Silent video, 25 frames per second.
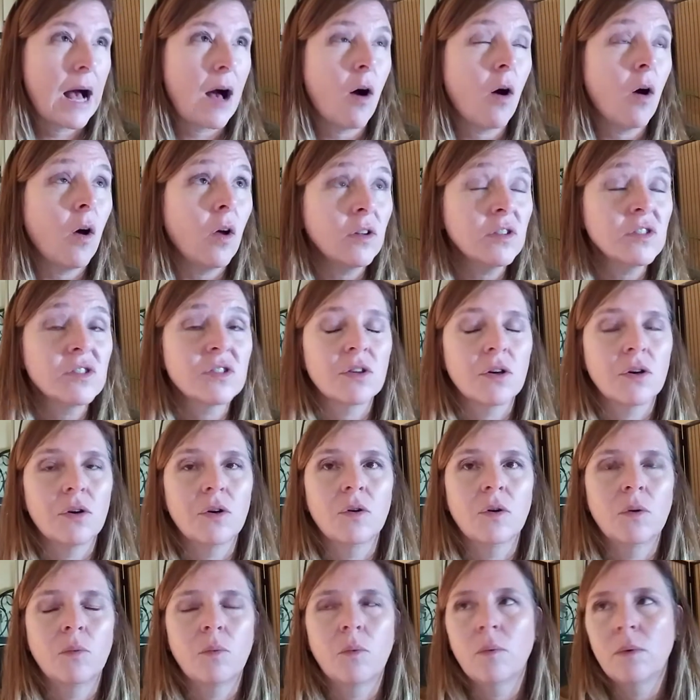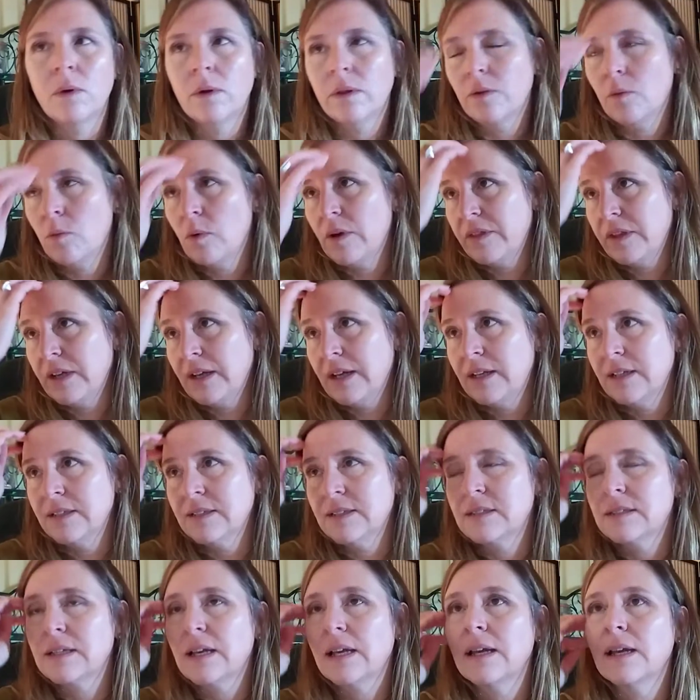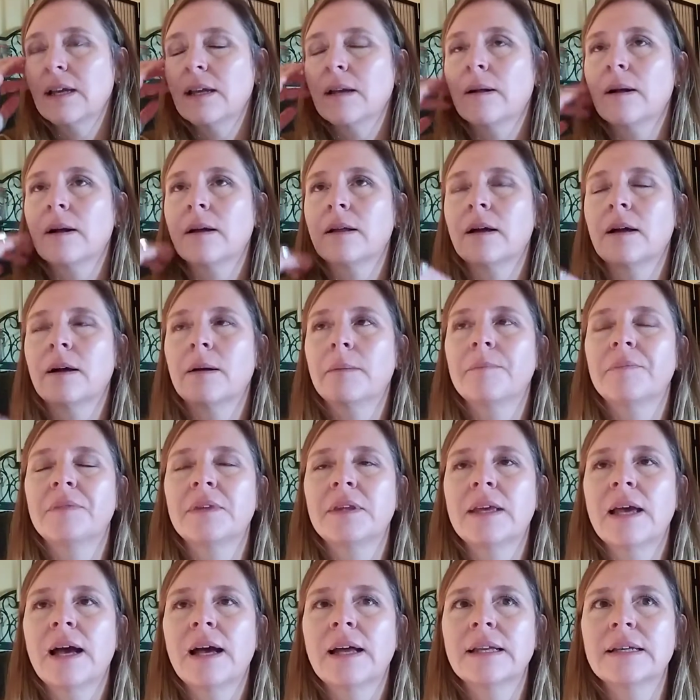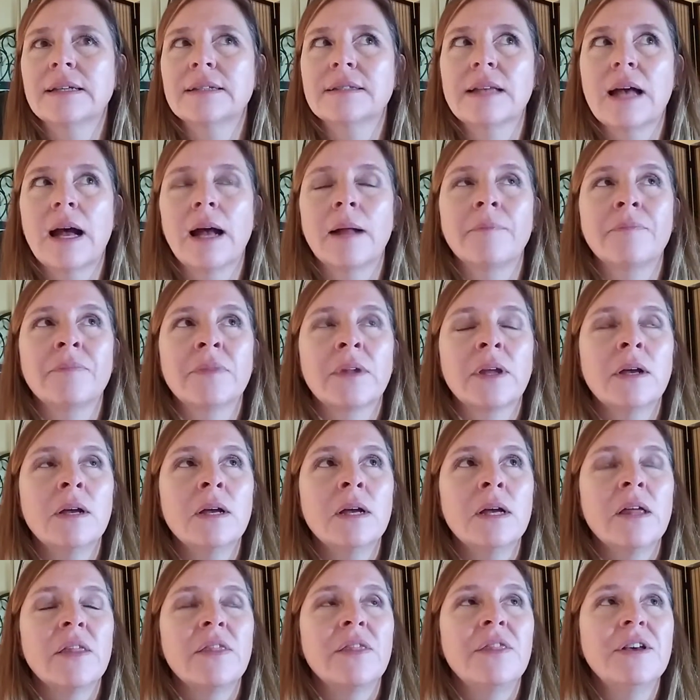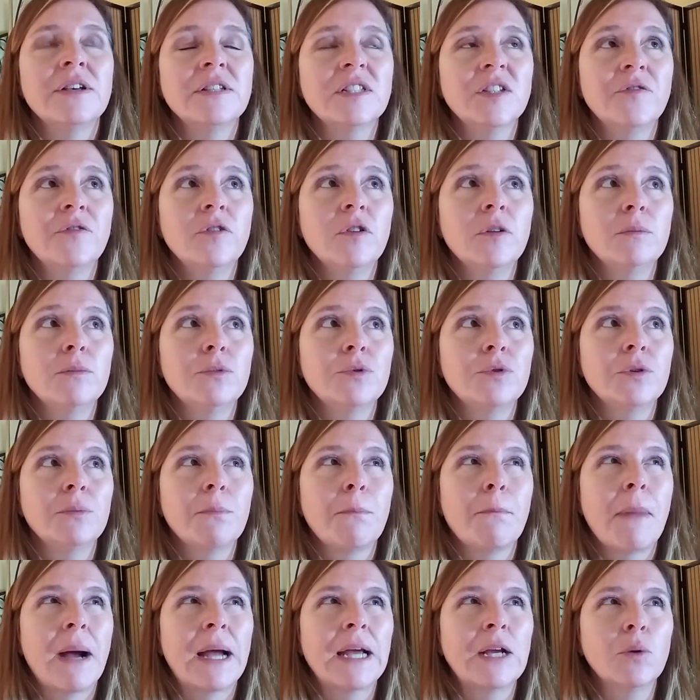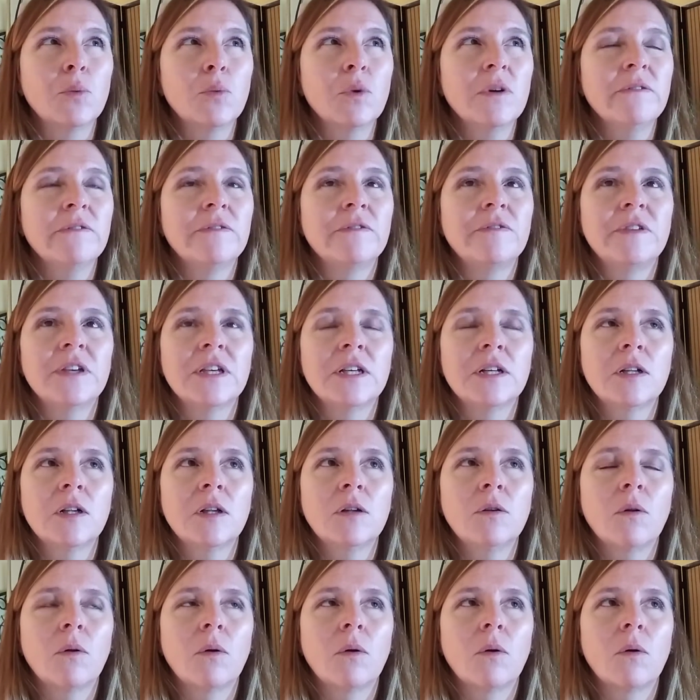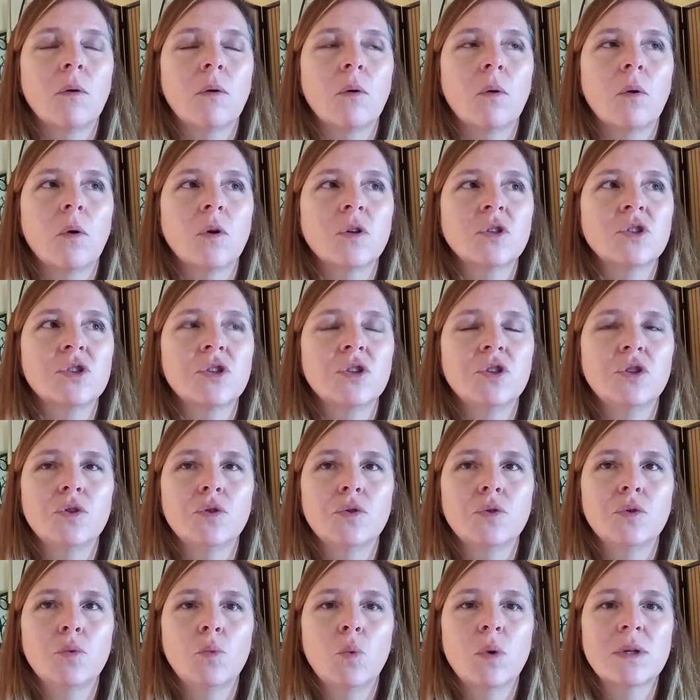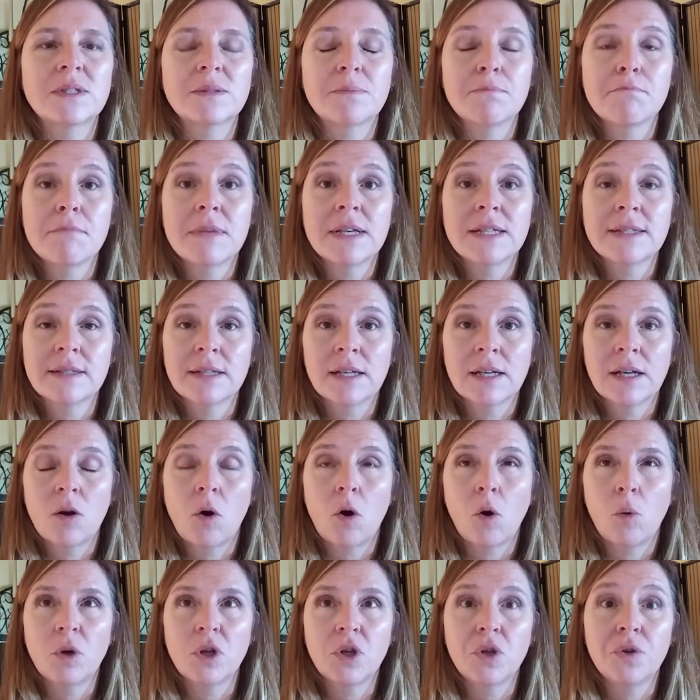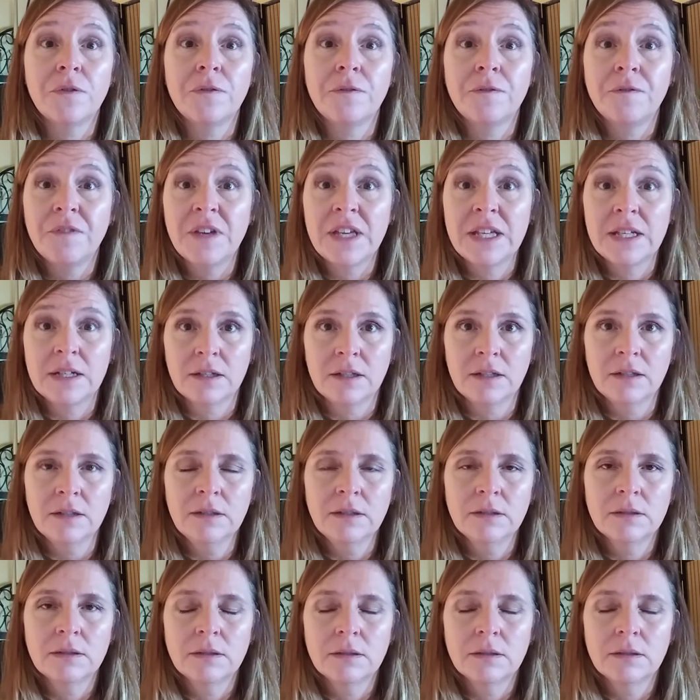also the one thing i didn't say um, yet is that this full moon might reveal to you what's missing or what you feel